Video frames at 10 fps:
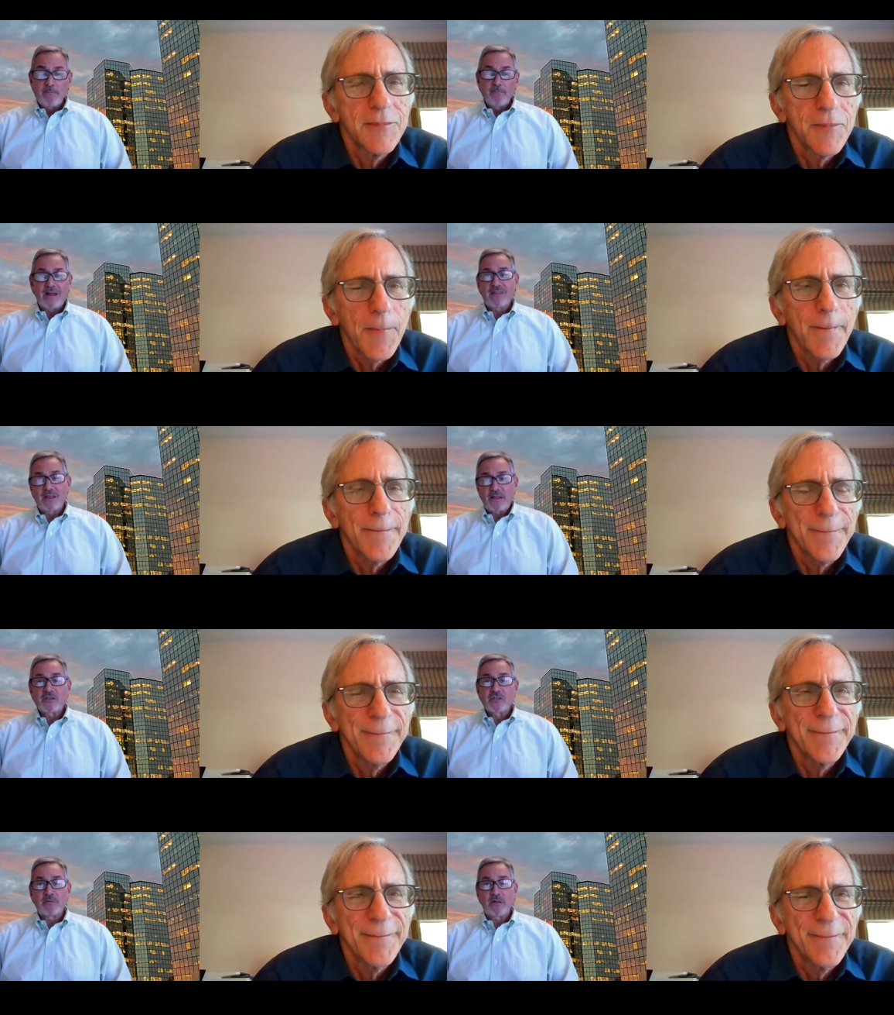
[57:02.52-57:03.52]
Speaker 1: but I think that
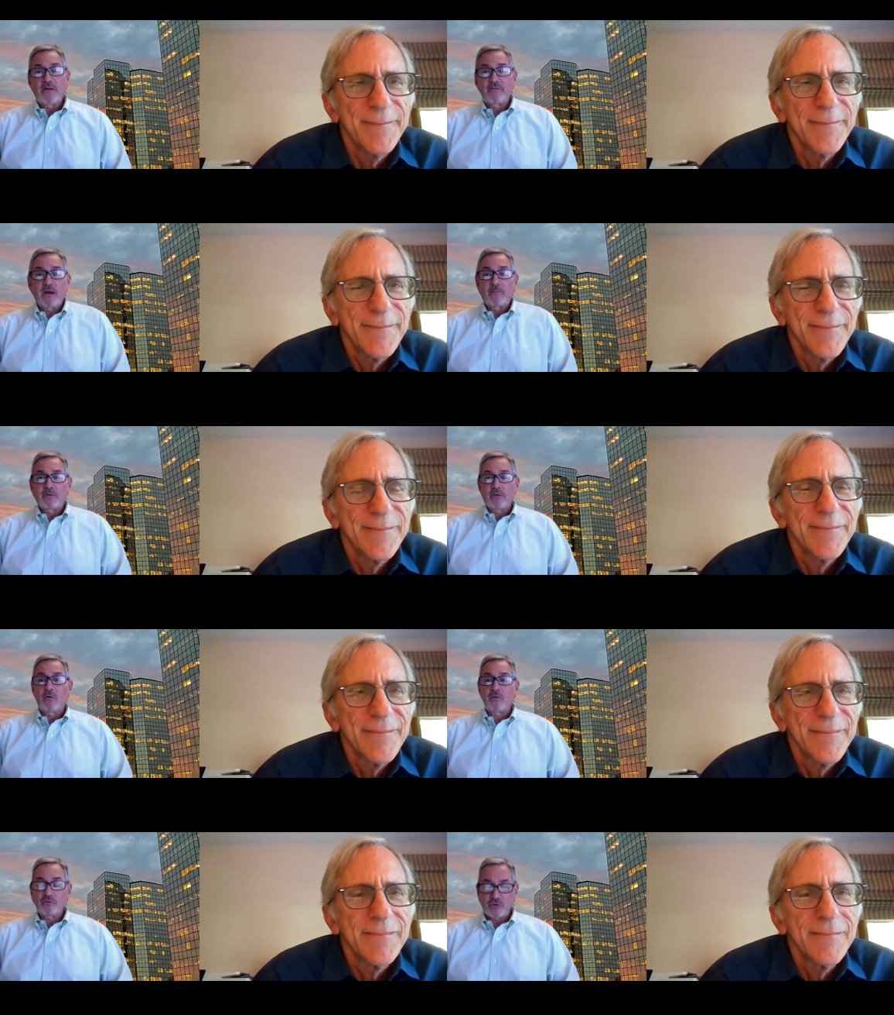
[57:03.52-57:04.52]
should be left up to
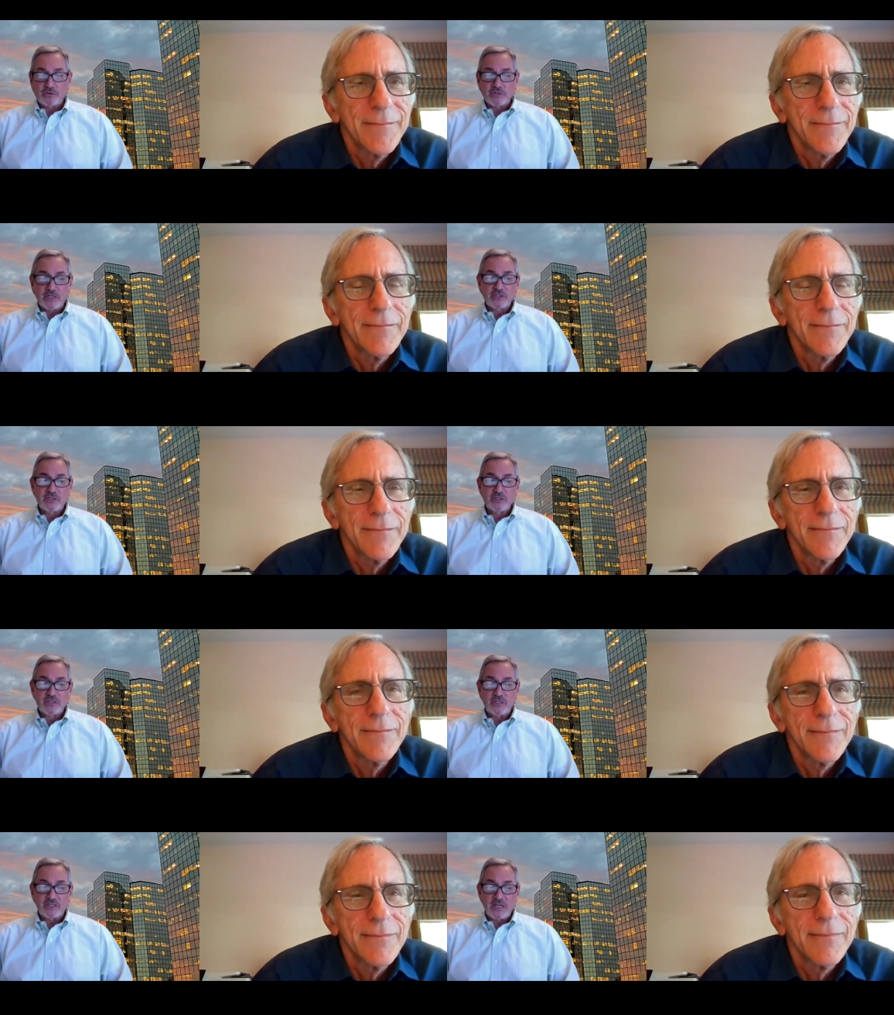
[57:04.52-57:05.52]
local jurisdictions to
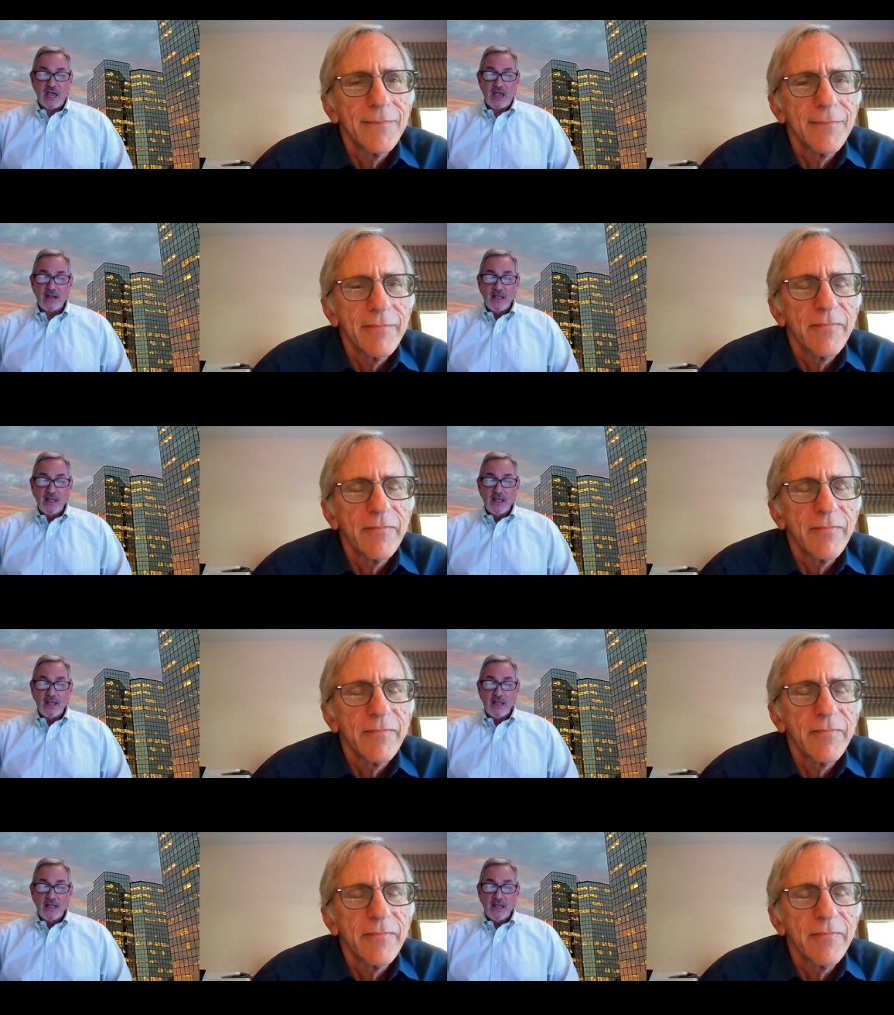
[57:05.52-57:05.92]
decide.